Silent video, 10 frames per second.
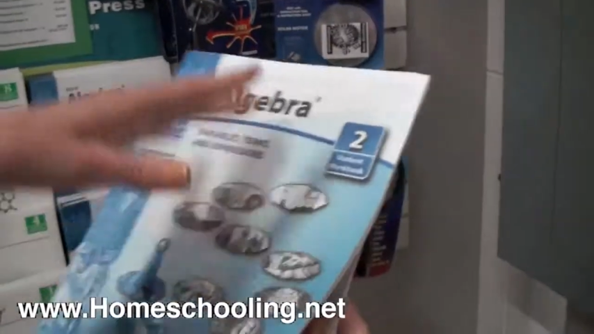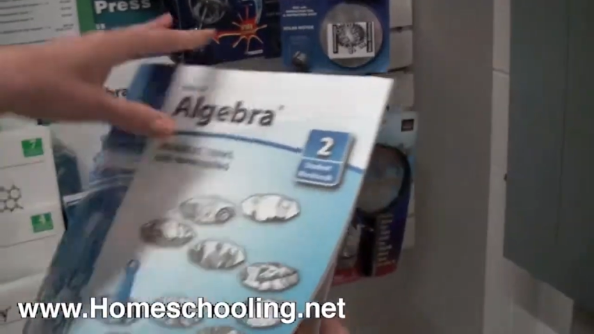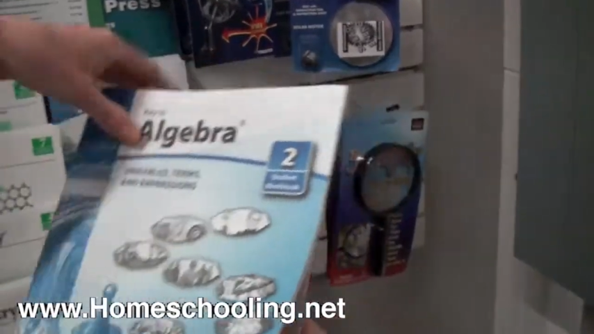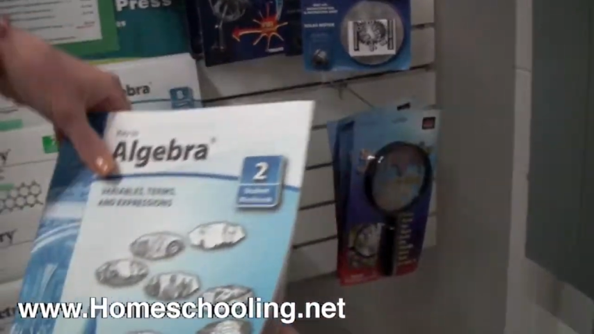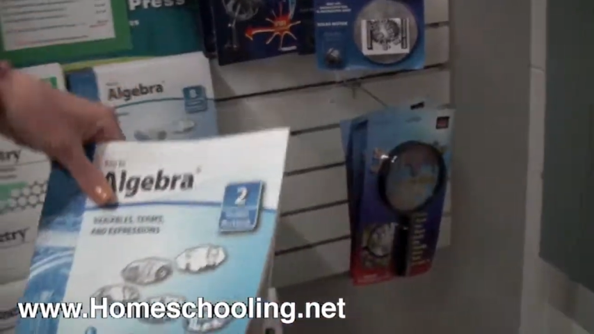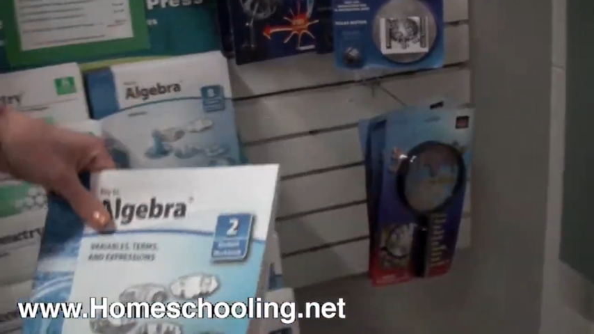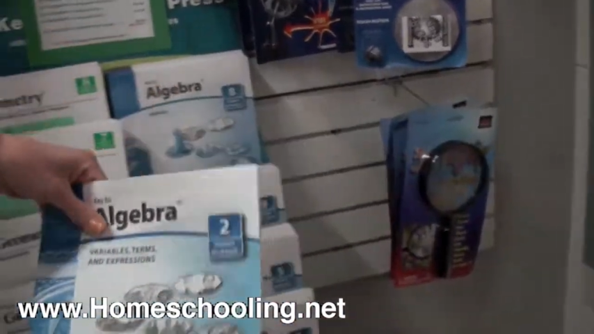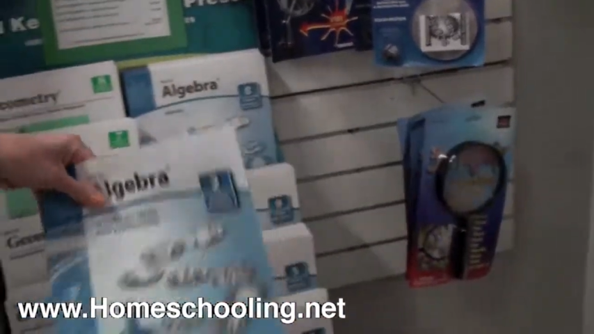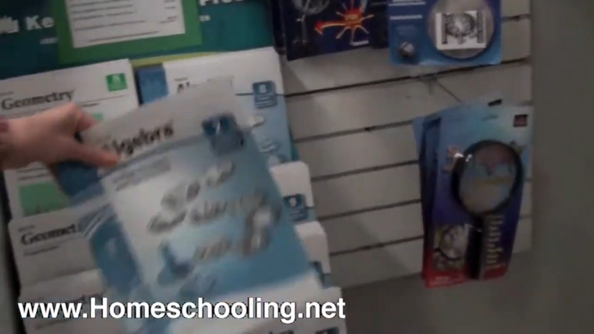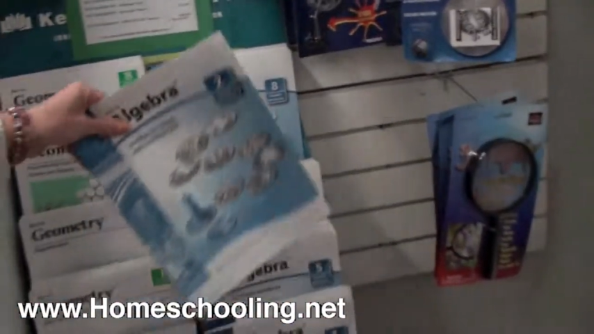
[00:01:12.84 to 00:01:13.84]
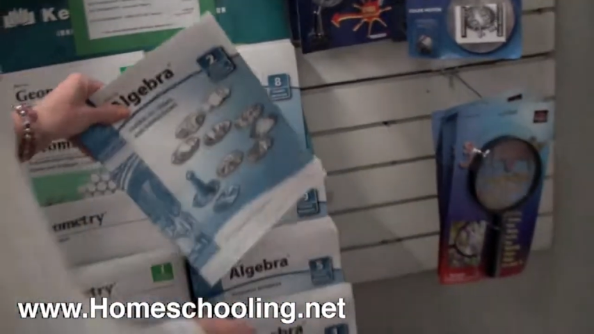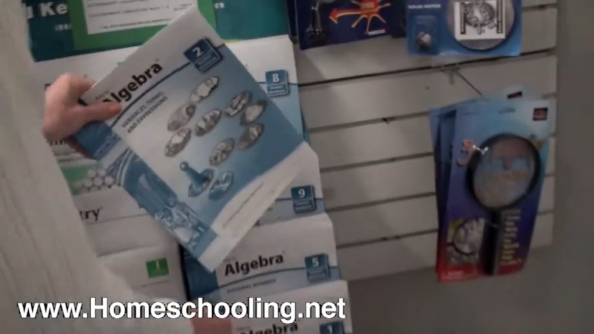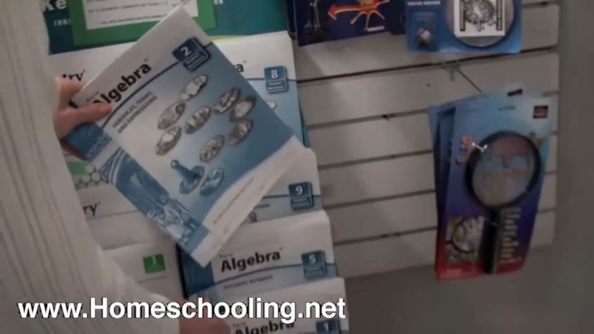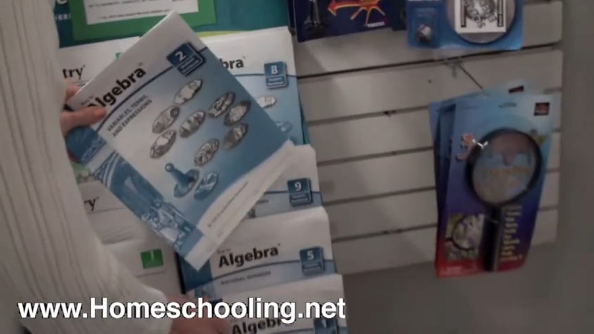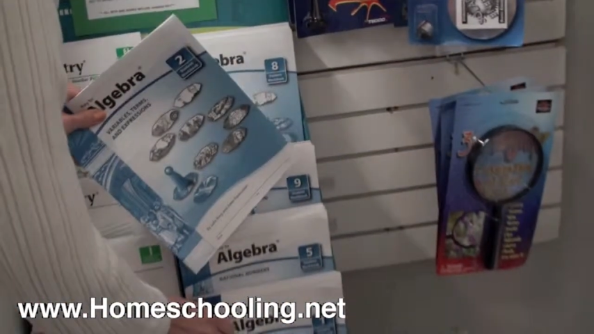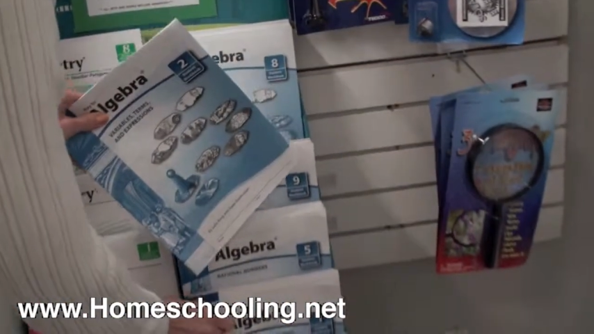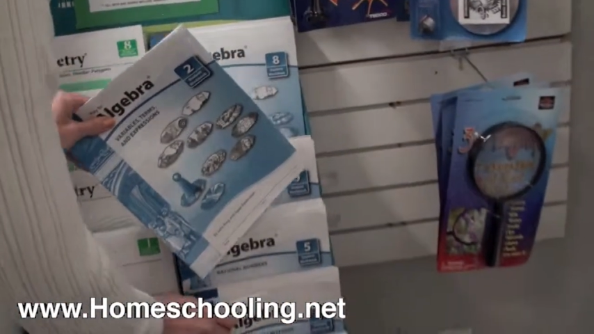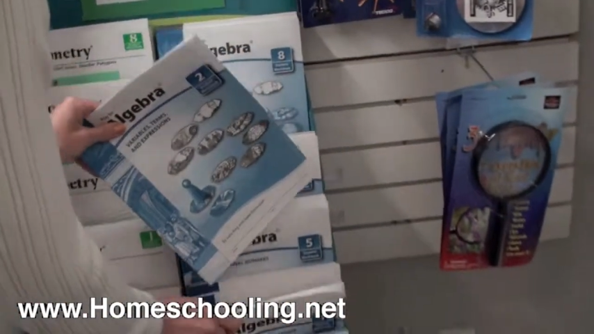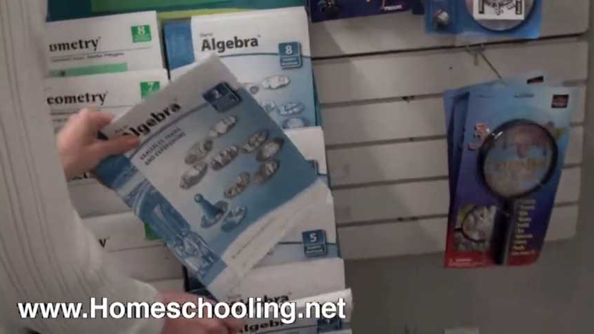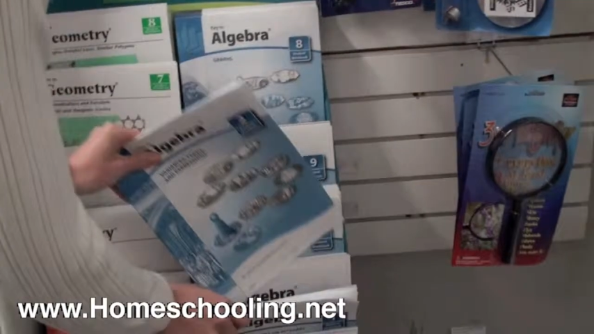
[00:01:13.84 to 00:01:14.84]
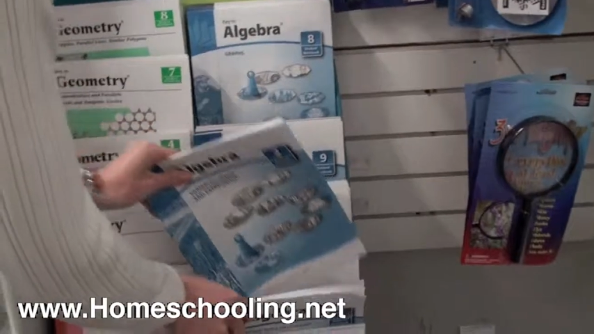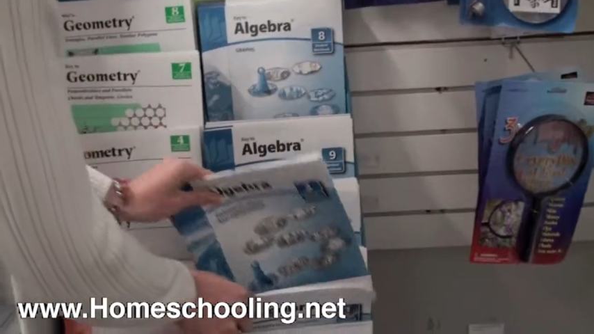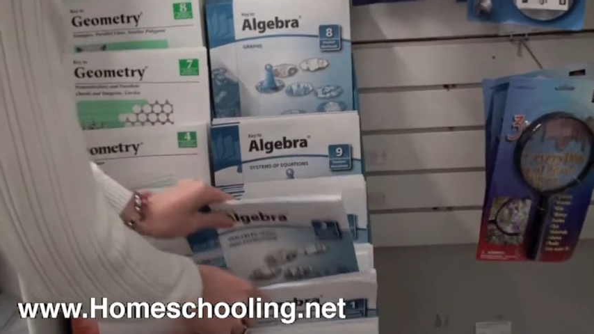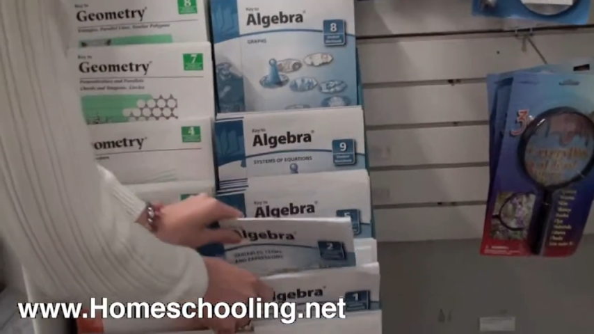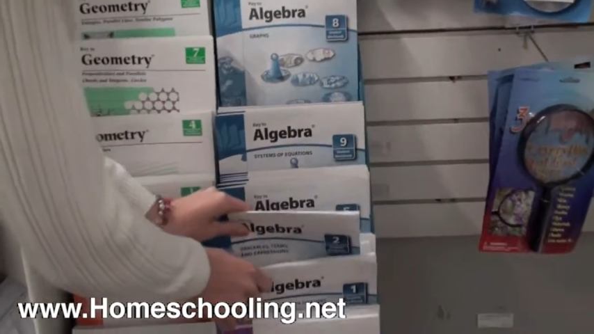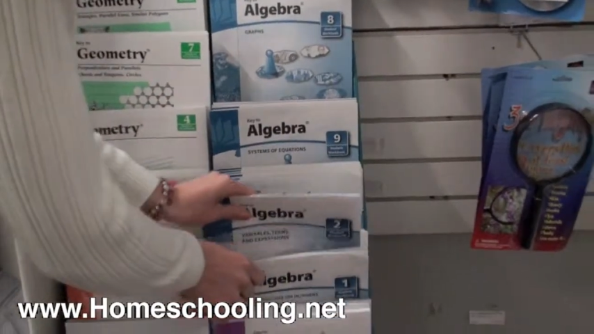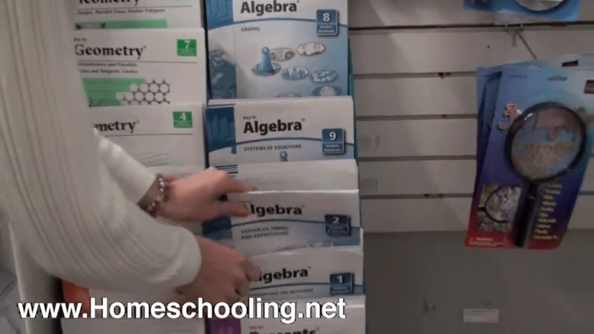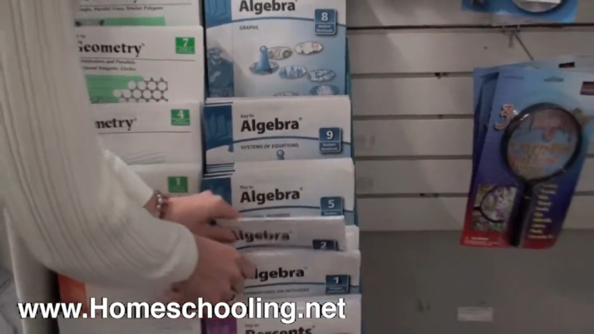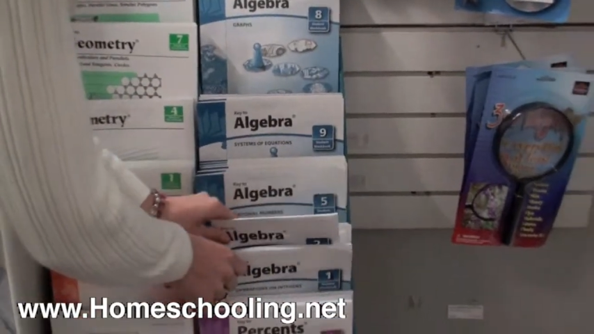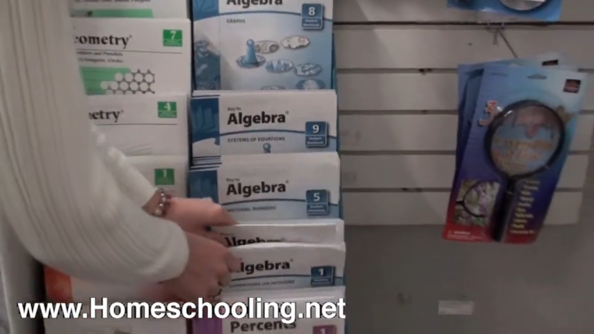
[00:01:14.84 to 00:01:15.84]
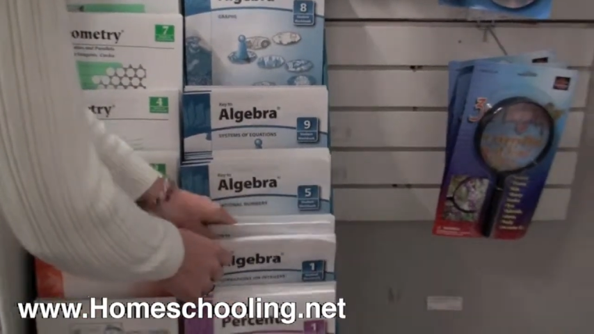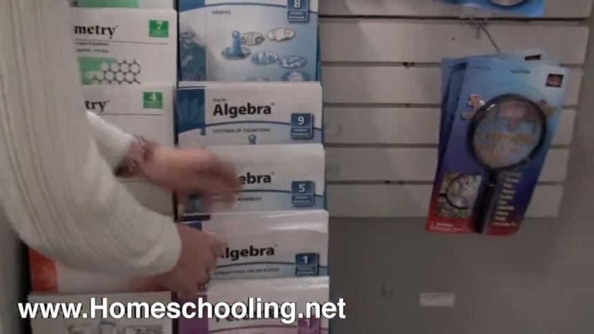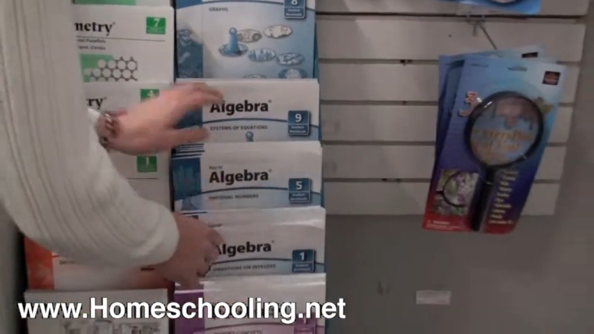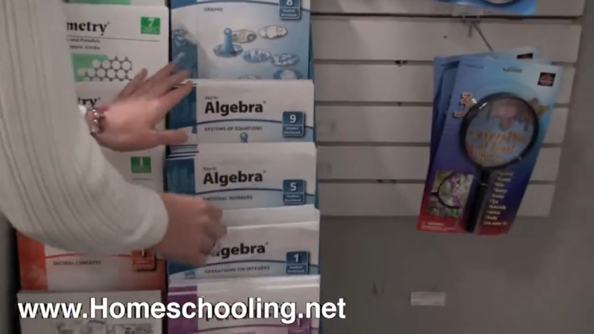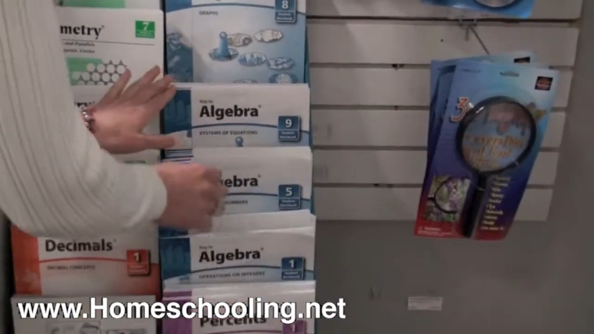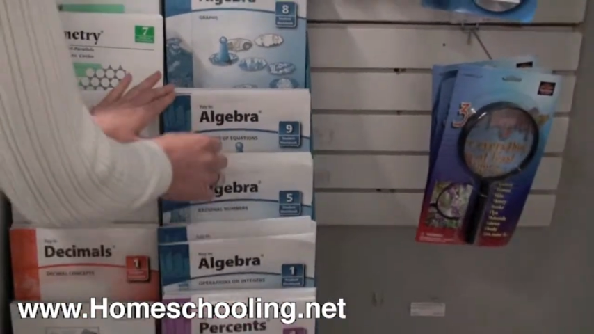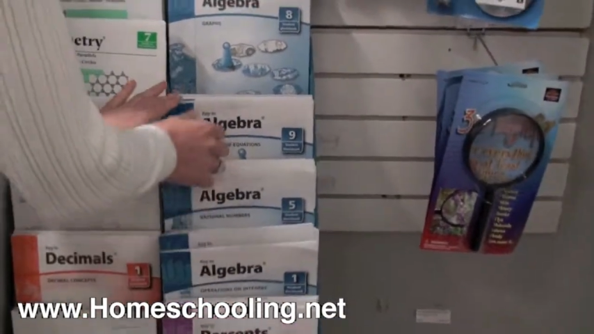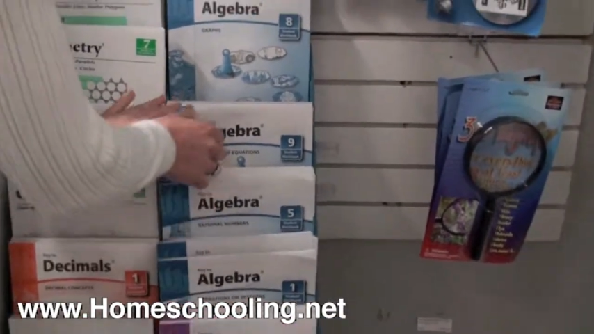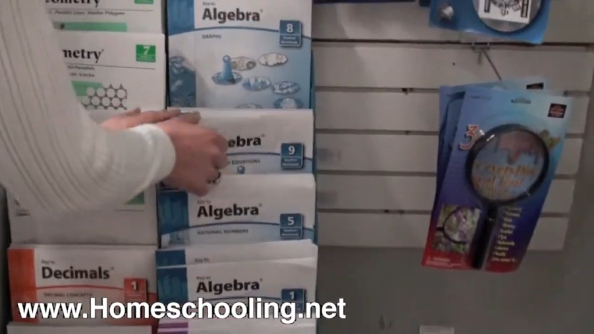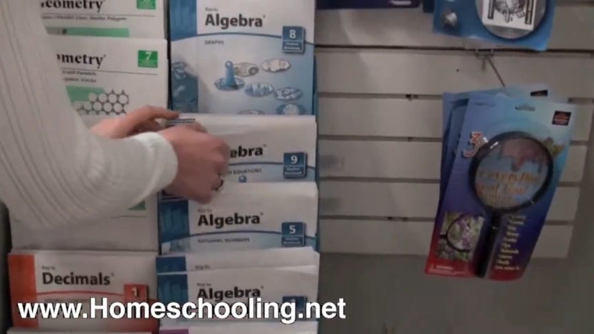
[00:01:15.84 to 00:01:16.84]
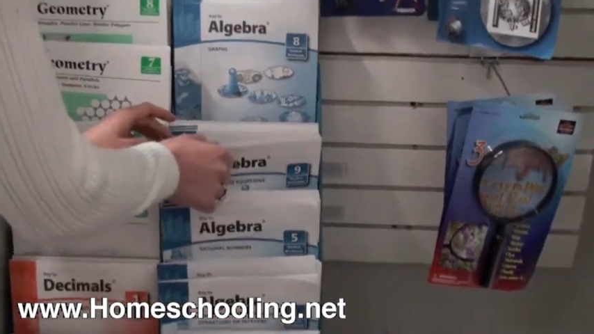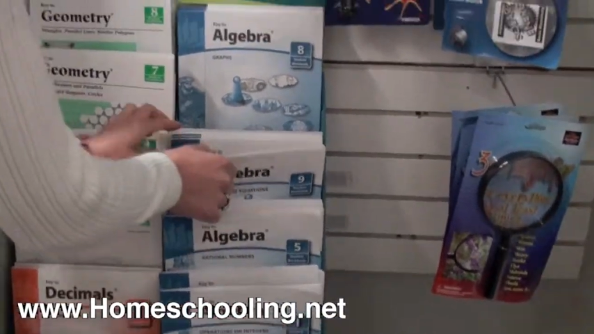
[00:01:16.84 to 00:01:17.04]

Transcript: No face is visible, so there are no lips to read.